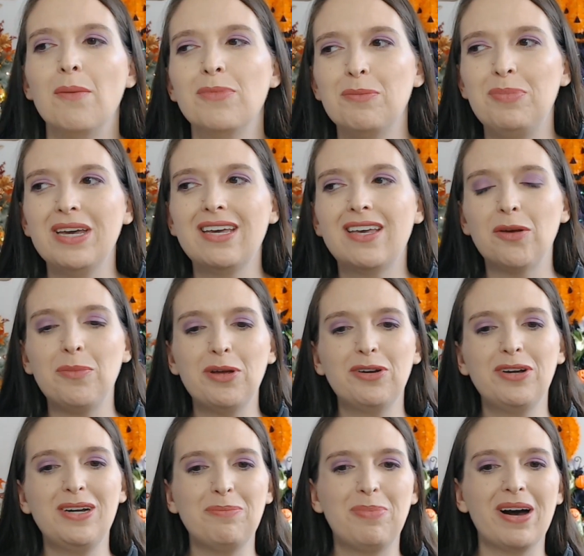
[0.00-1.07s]
The big
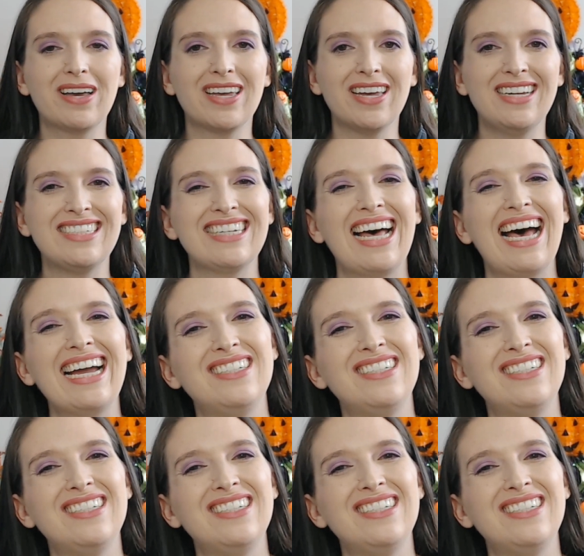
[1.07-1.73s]
community bucket, I